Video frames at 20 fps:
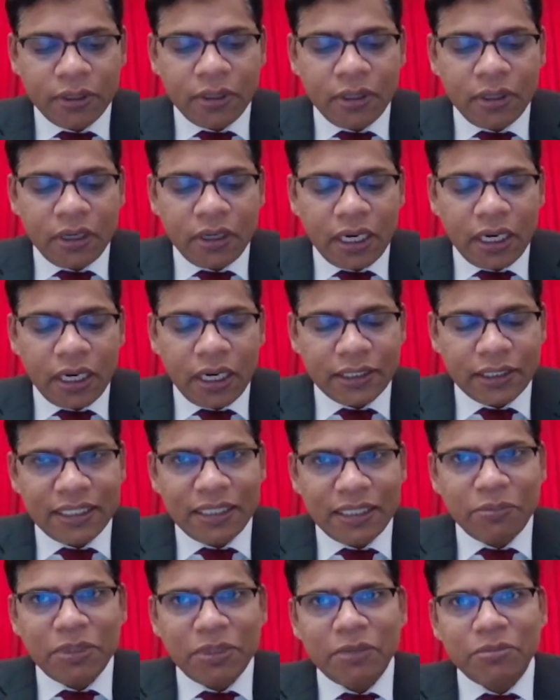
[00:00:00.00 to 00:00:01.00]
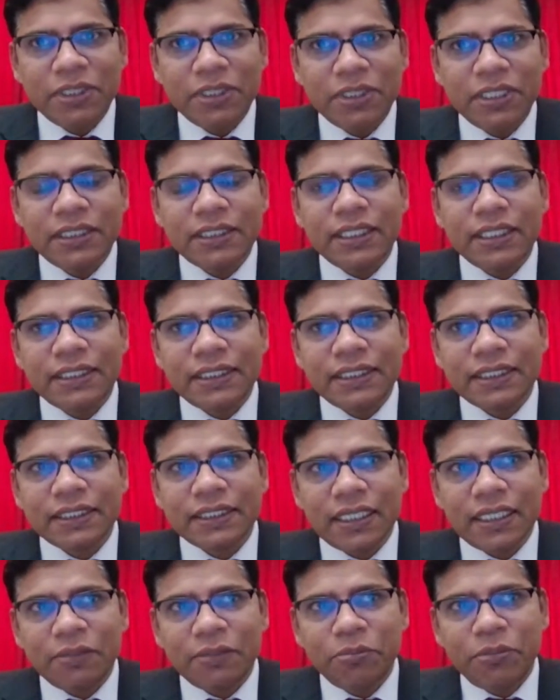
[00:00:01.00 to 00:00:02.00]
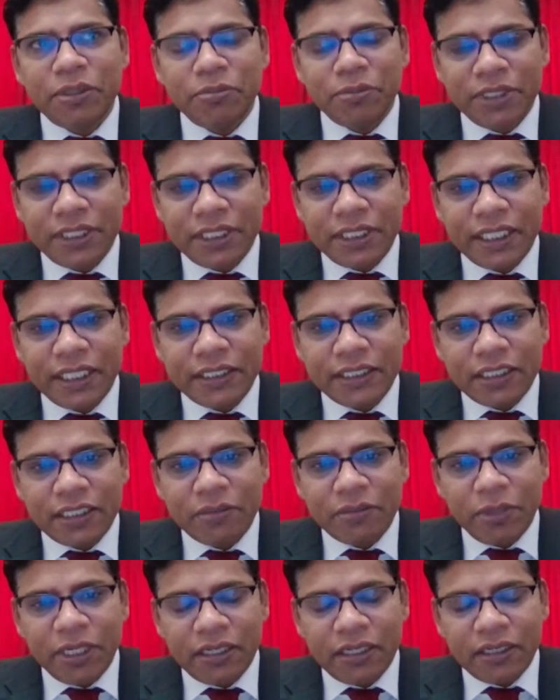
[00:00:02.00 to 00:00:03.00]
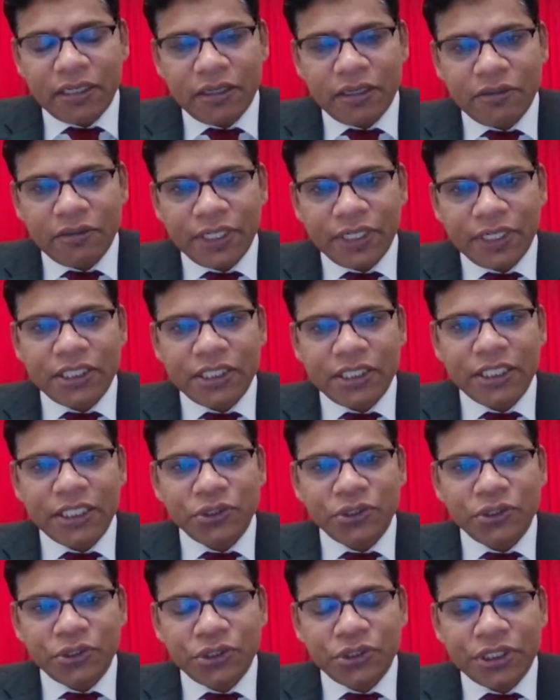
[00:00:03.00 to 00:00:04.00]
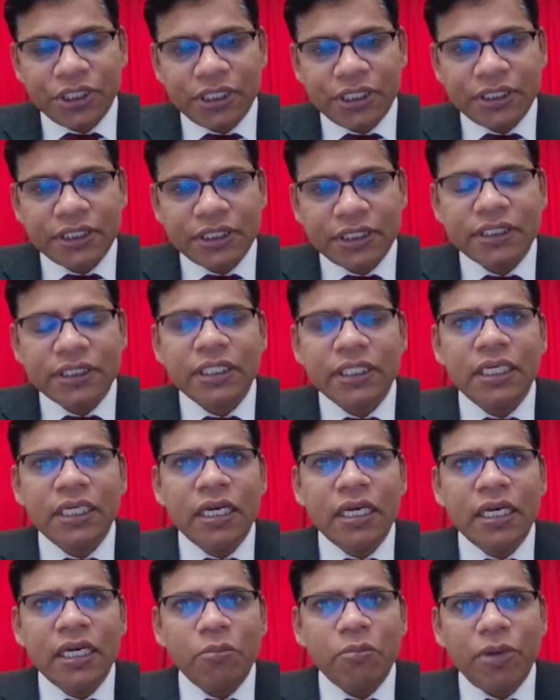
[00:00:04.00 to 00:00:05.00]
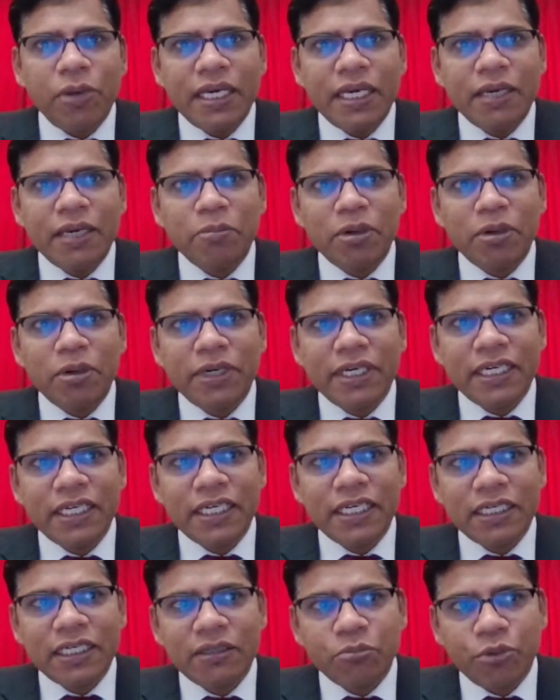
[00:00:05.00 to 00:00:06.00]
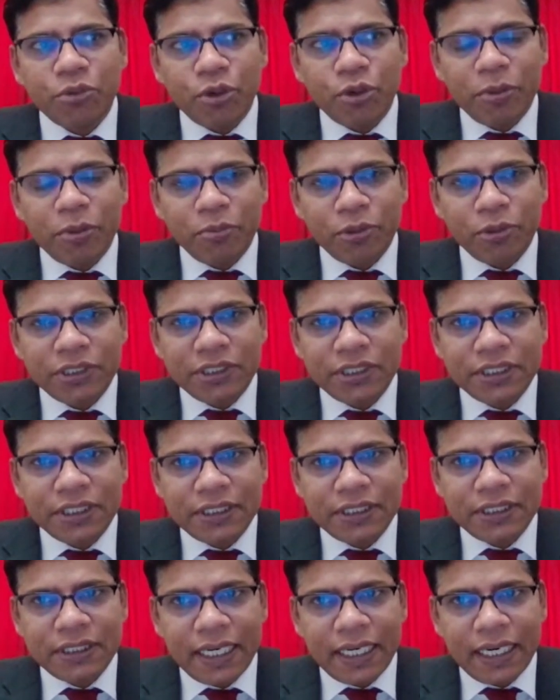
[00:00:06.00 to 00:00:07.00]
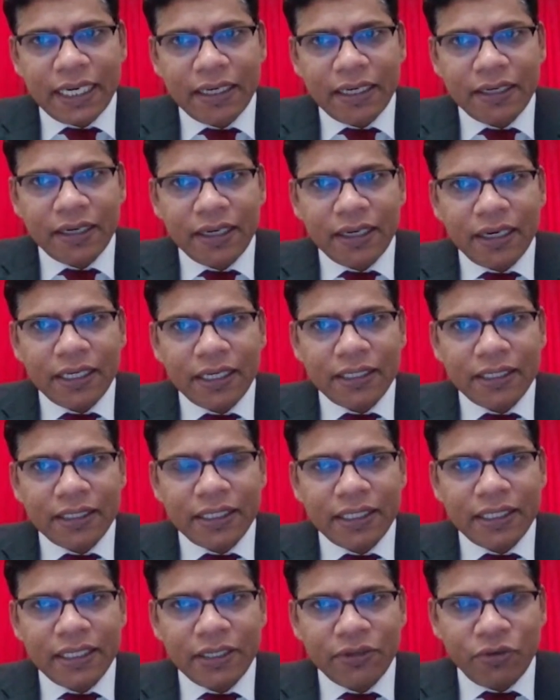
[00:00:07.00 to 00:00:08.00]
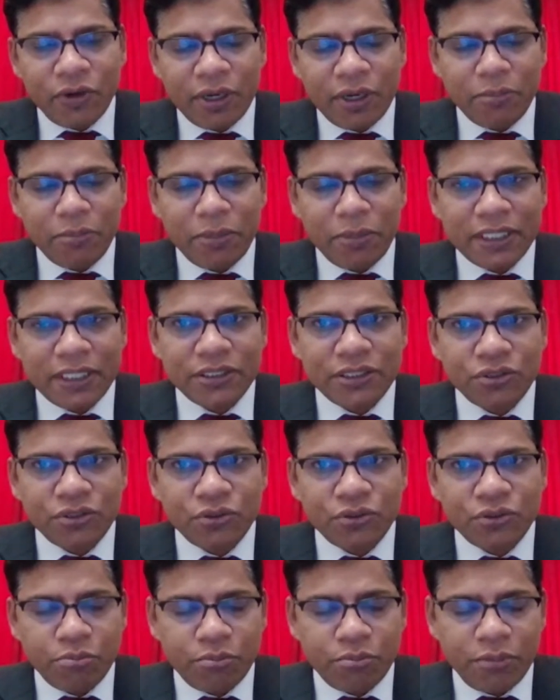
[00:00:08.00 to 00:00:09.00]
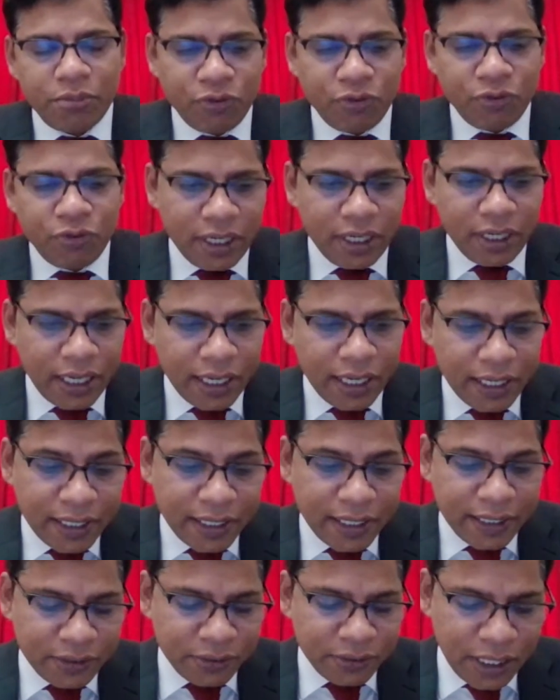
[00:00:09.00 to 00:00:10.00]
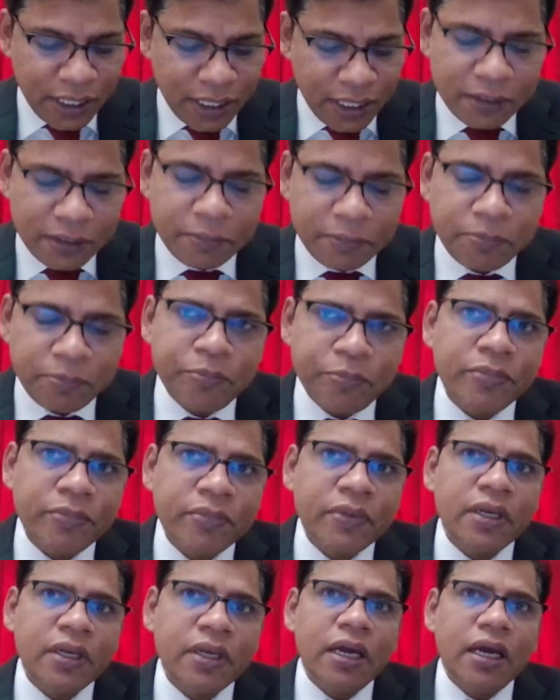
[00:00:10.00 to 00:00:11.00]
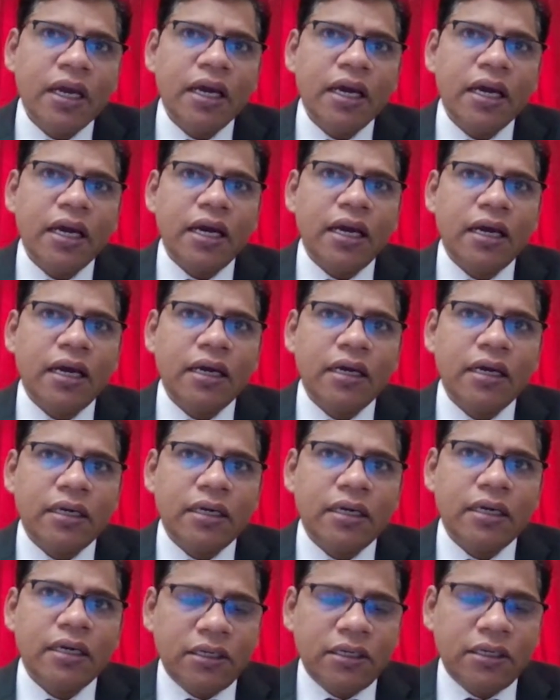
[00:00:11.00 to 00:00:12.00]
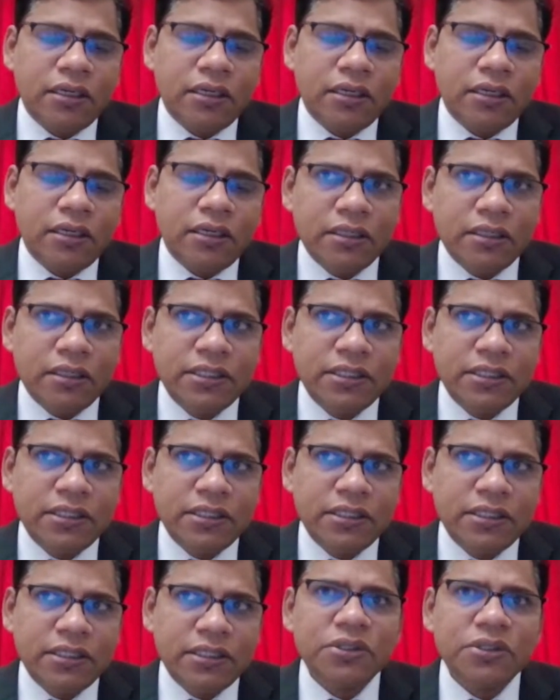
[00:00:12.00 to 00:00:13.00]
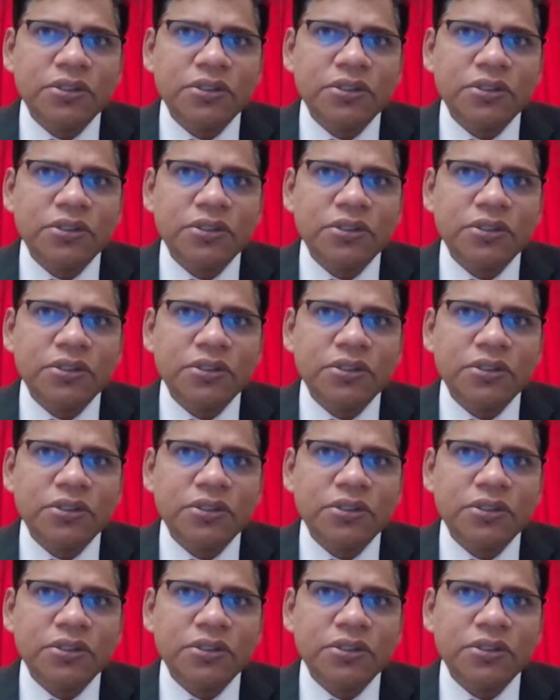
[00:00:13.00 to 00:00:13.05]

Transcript: At the same time, these risks can be mitigated by the financial institutions by implementing proper procedures and regulatory requirements by adhering to that. And also, this also